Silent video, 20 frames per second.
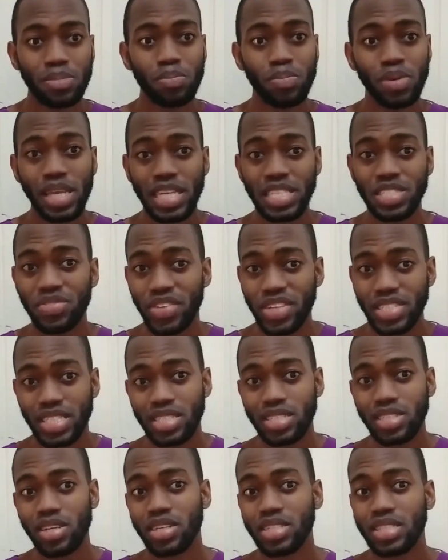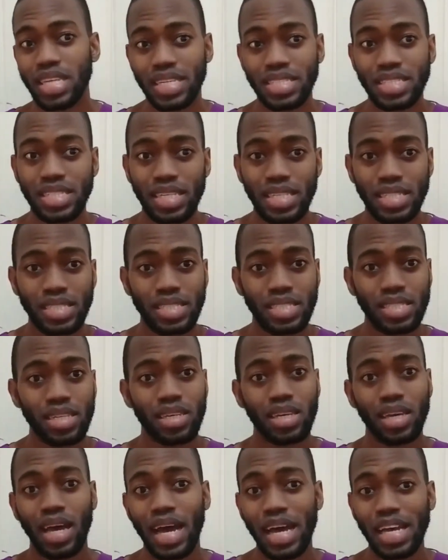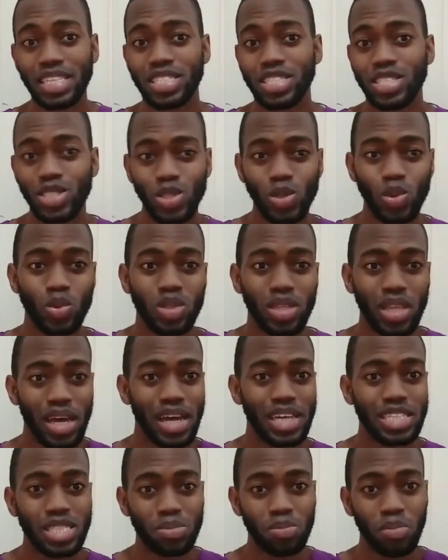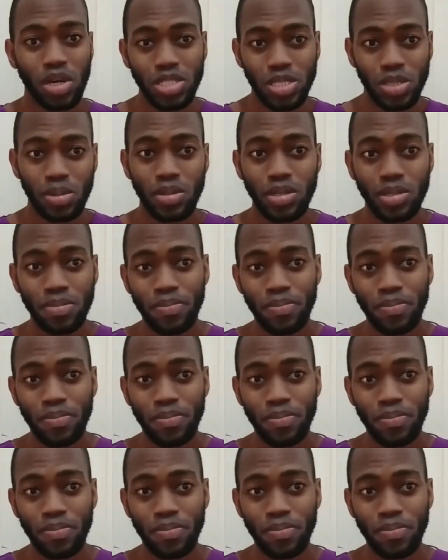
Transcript: please visit your dentist as soon as possible.